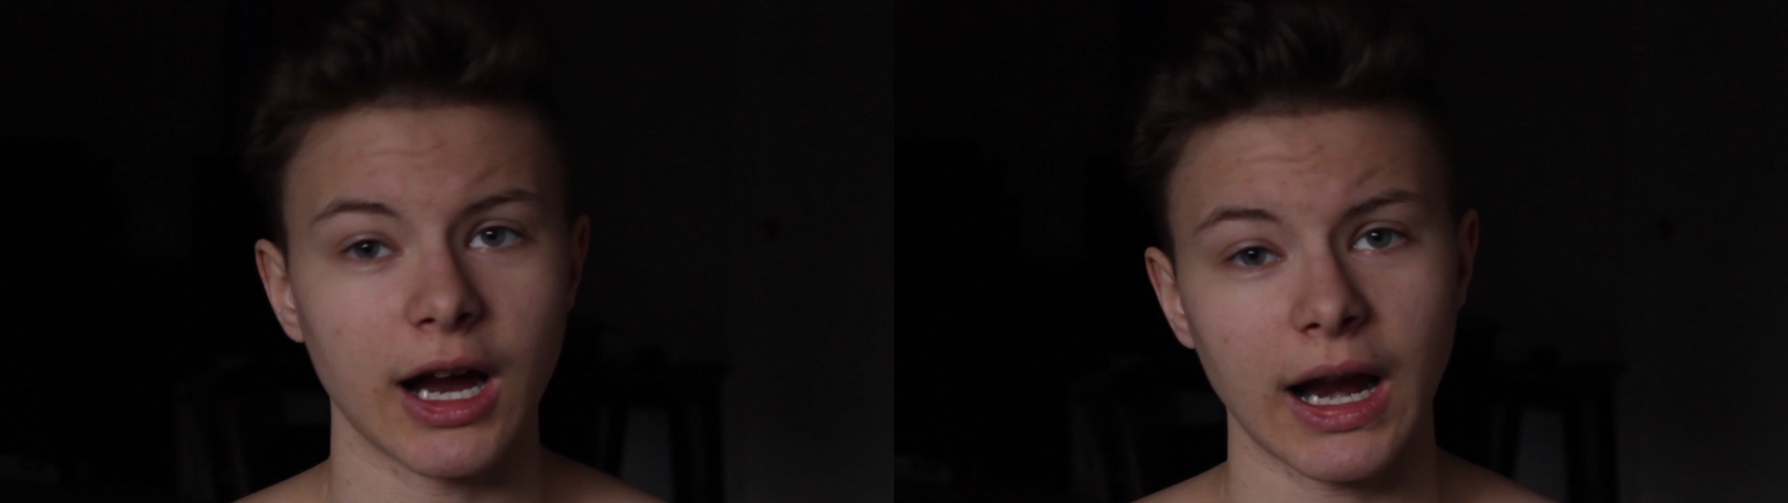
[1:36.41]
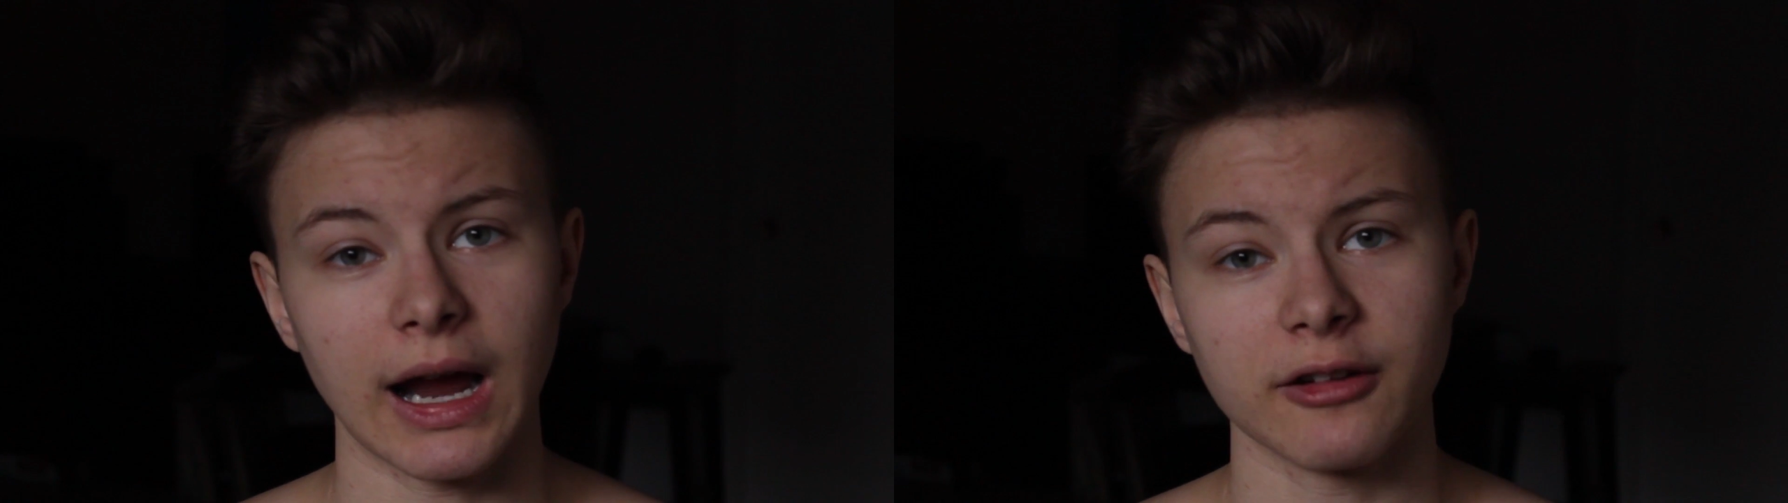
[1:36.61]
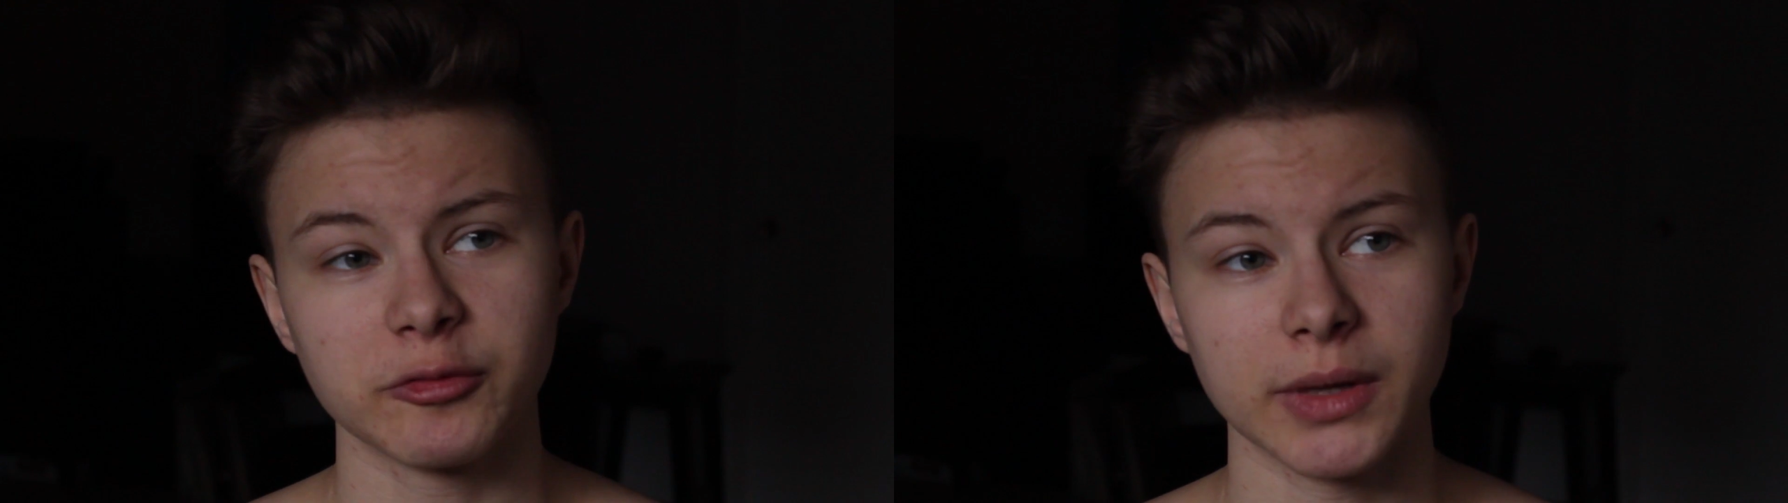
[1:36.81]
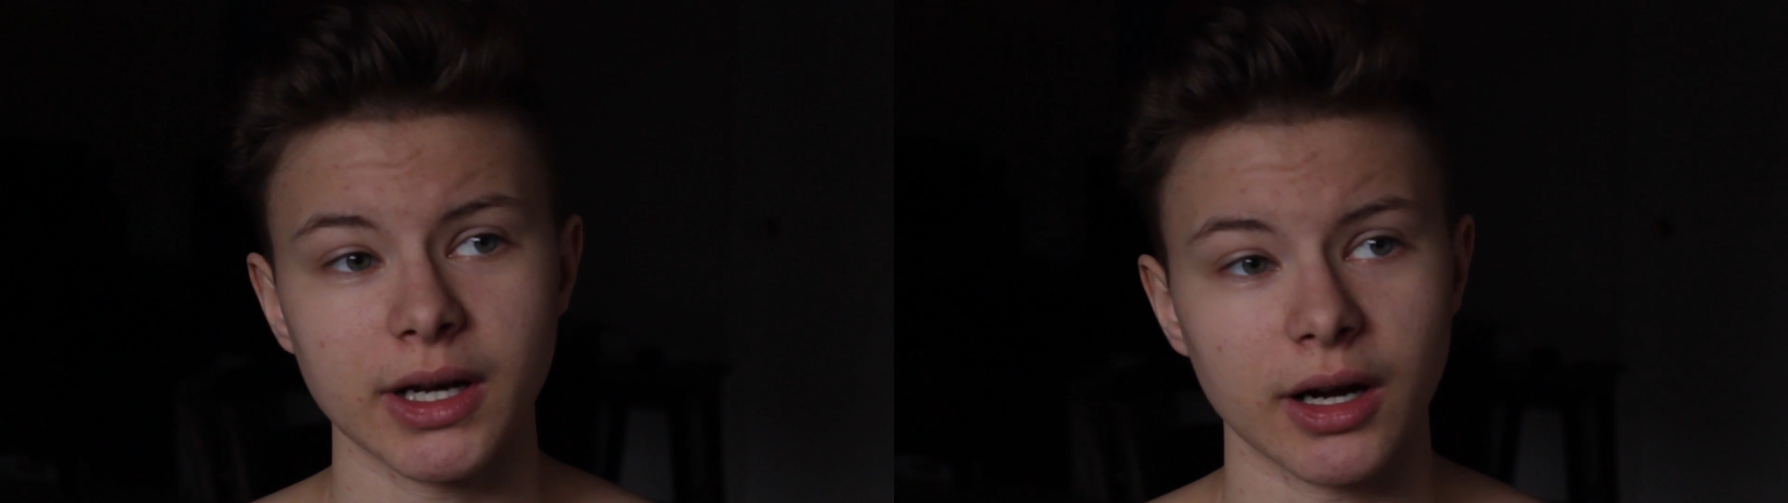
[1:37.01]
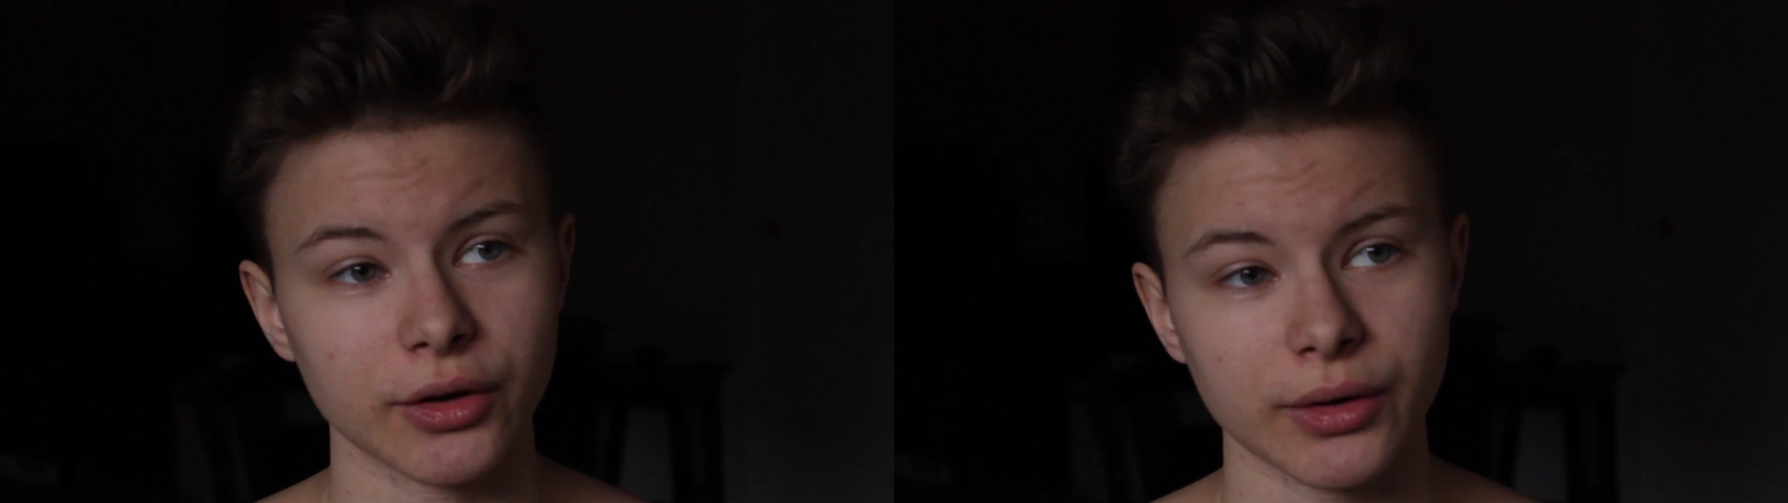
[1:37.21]
I have
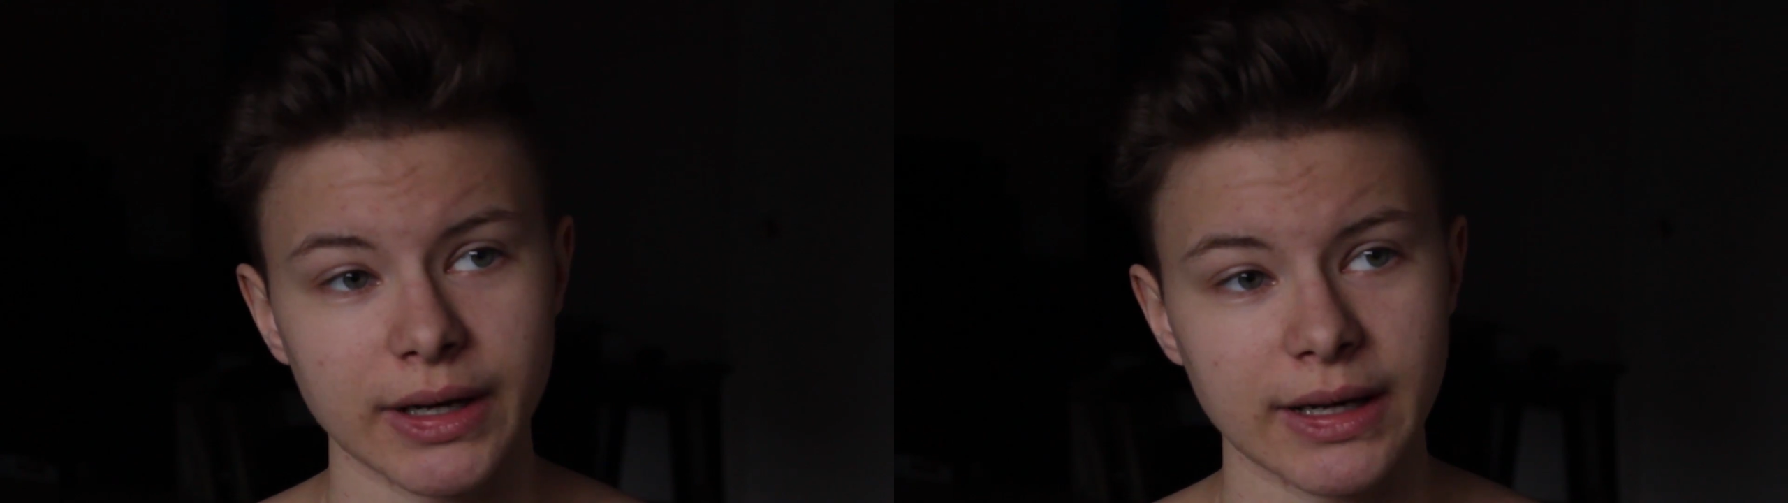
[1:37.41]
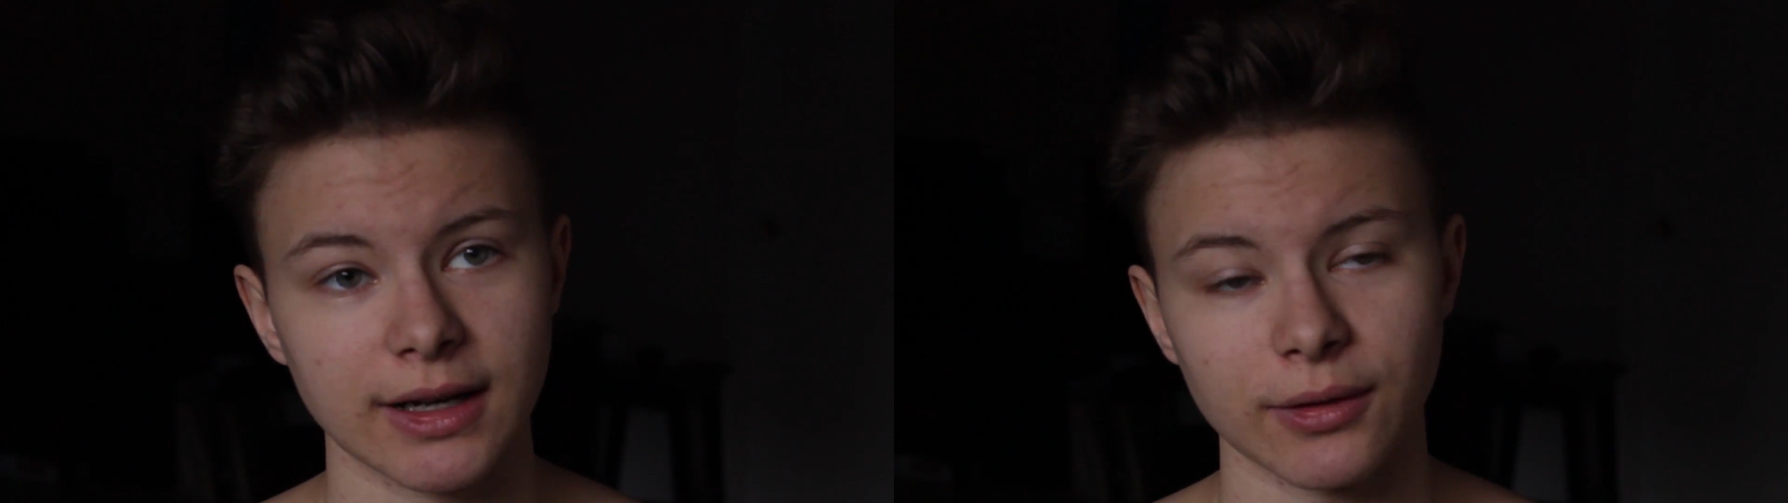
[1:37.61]
been hungry.